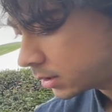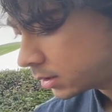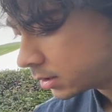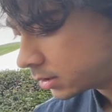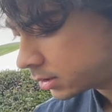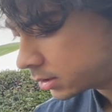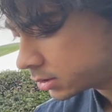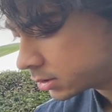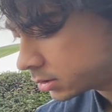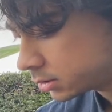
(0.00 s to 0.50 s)

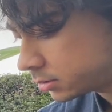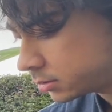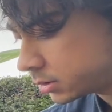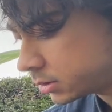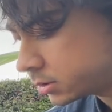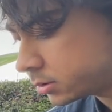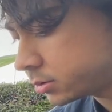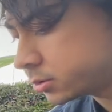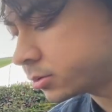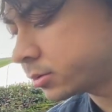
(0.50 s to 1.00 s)
Let's just use these
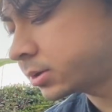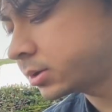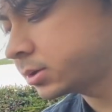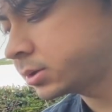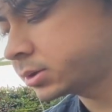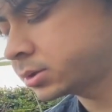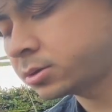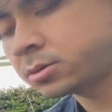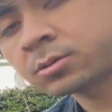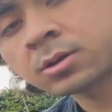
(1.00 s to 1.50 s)
two trees,
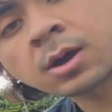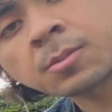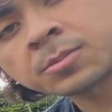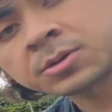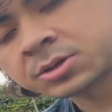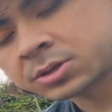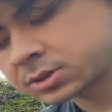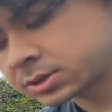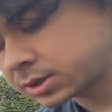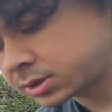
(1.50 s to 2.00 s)
so I'm gonna
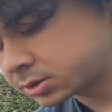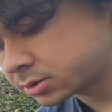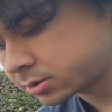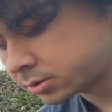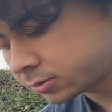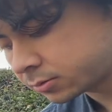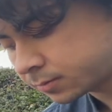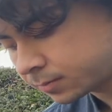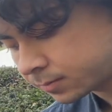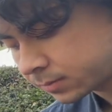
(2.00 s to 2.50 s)
just say 2.
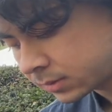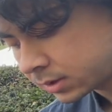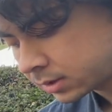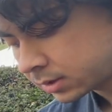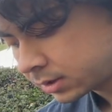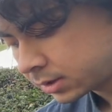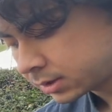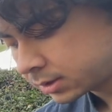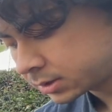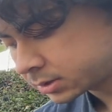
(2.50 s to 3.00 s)

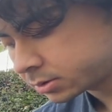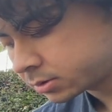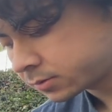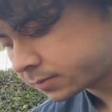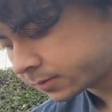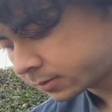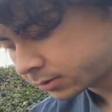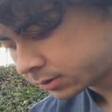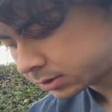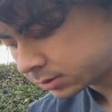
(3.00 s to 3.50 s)
So
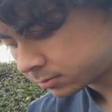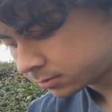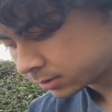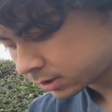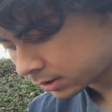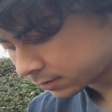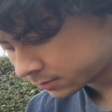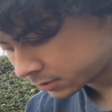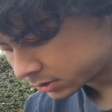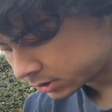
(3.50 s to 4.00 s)
first we
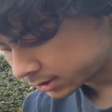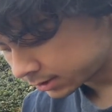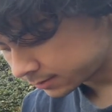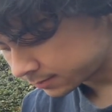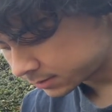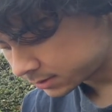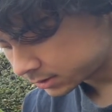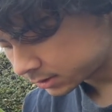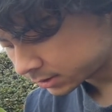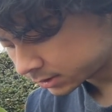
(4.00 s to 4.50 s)
have to check if
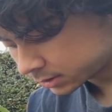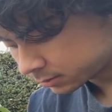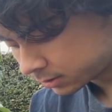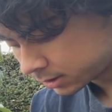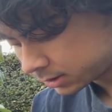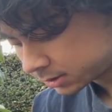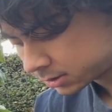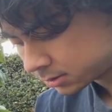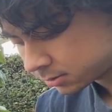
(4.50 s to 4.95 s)
it's sunset, right? So